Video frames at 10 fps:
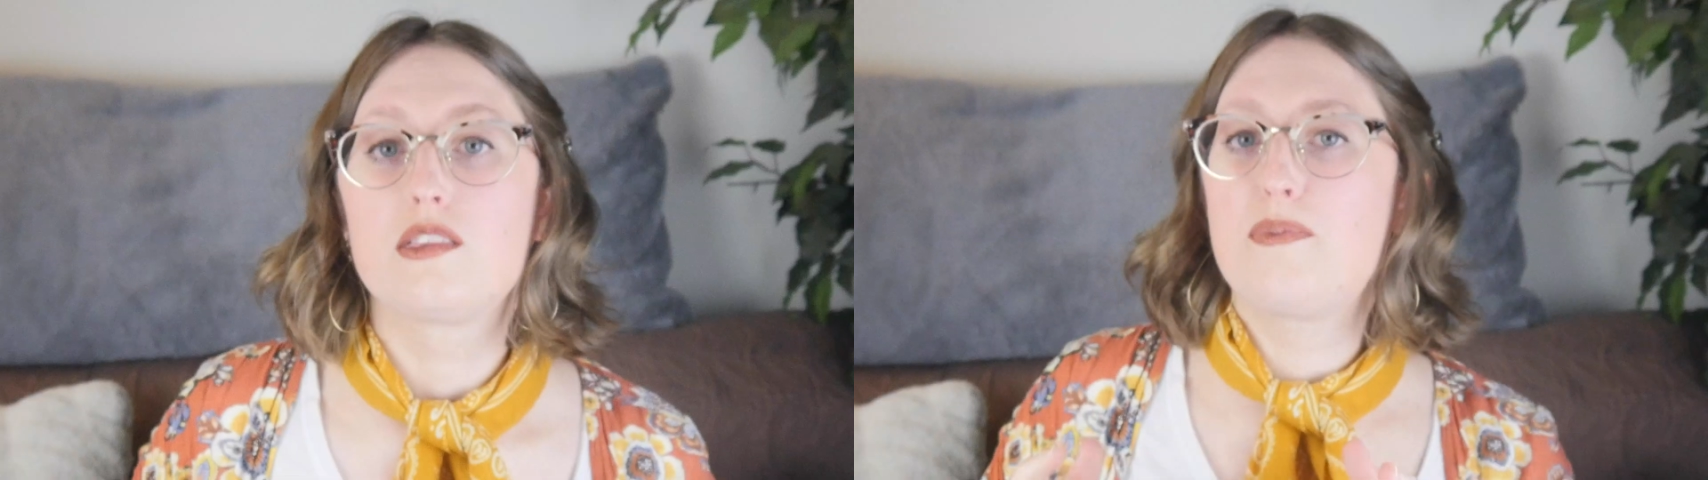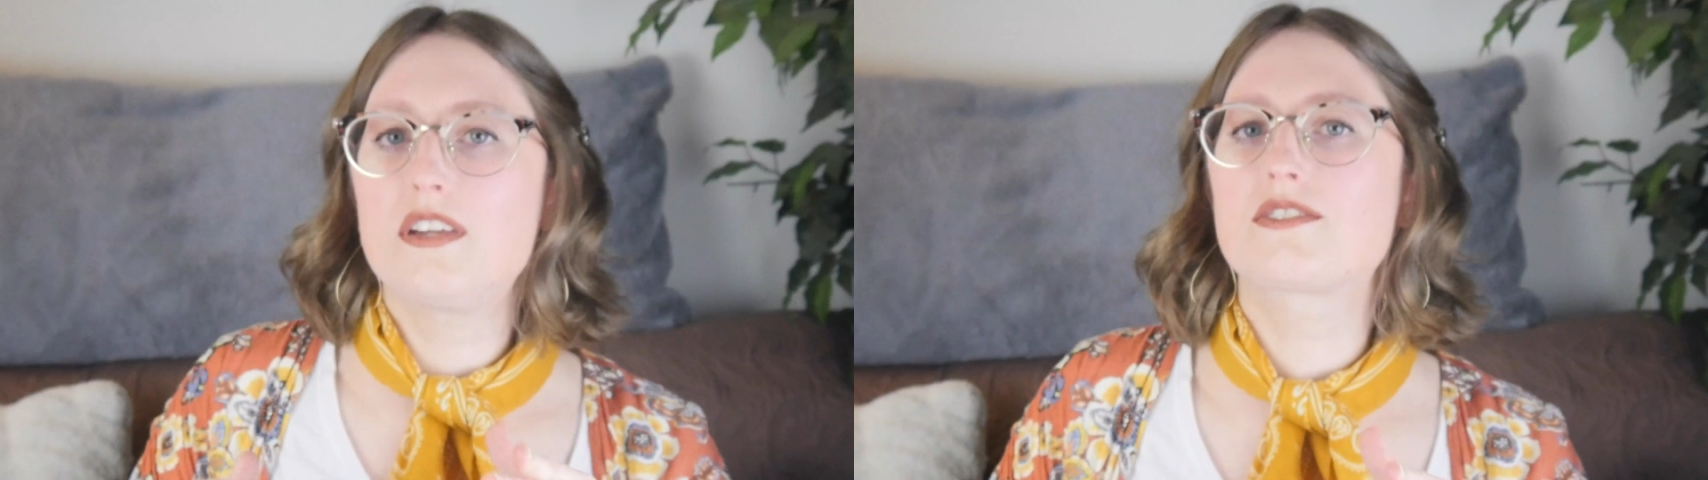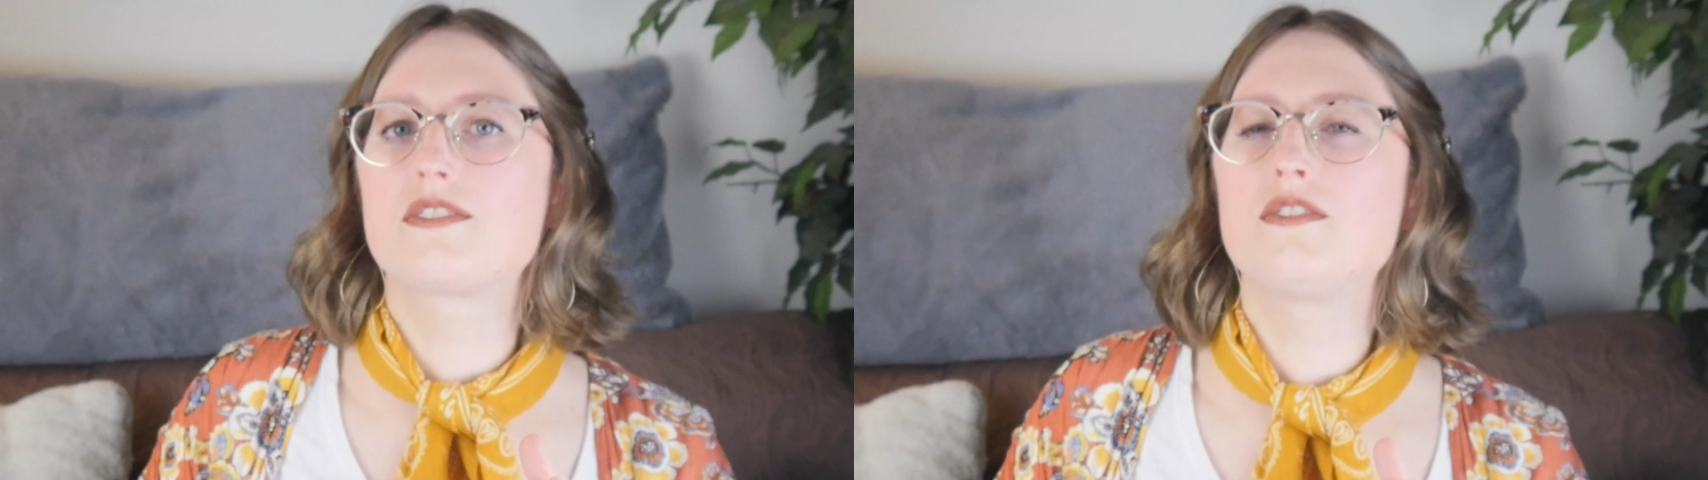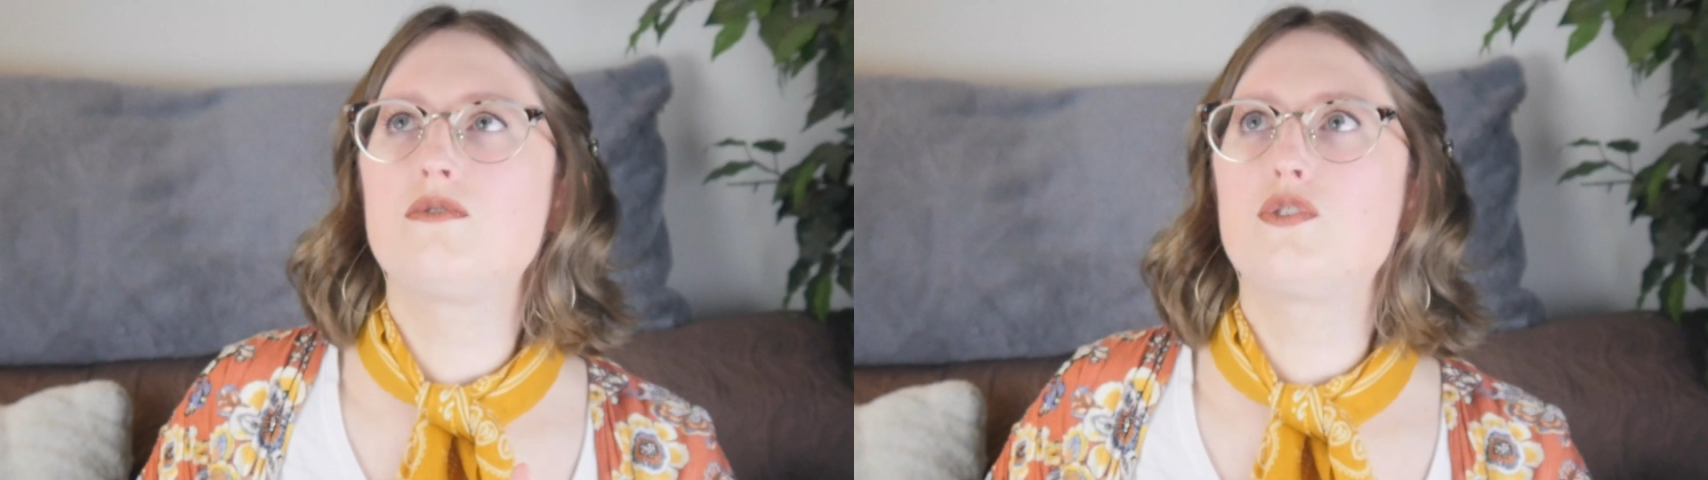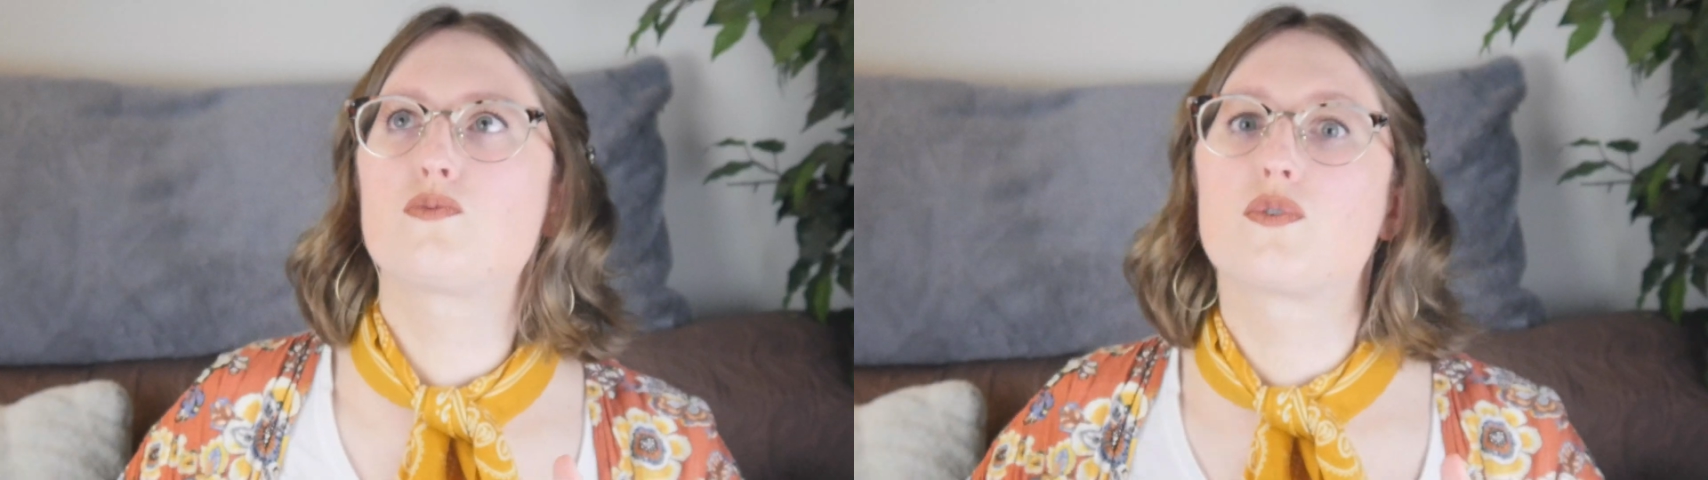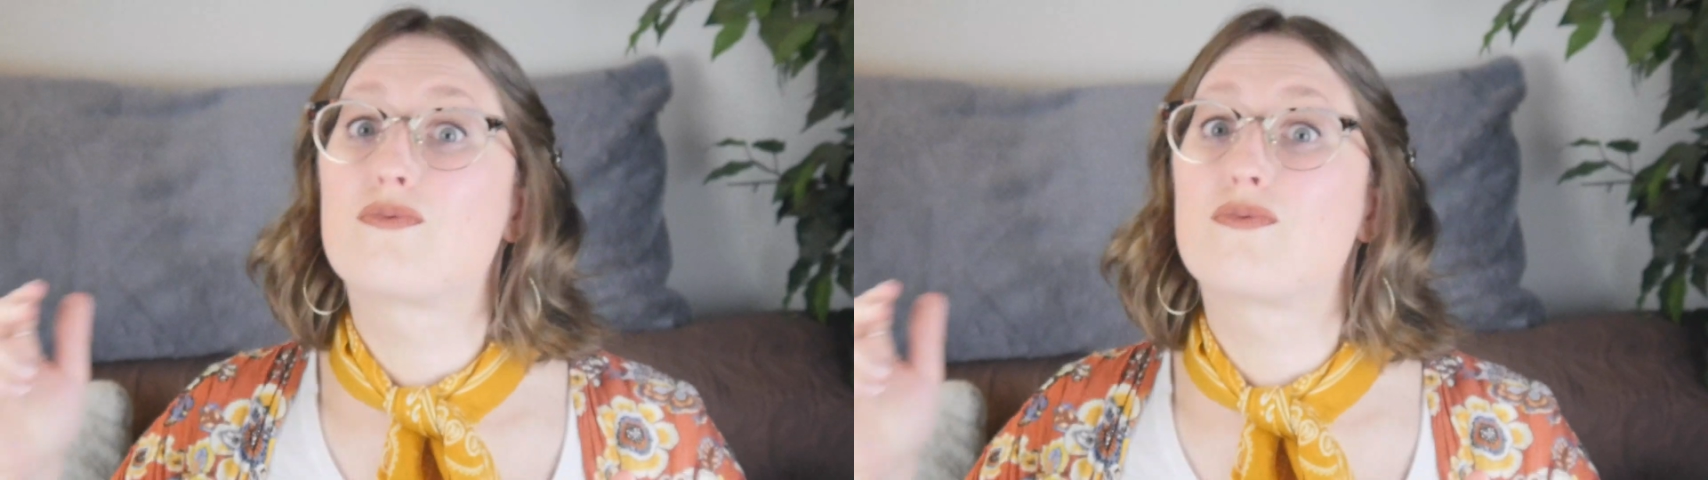The Big Snooze would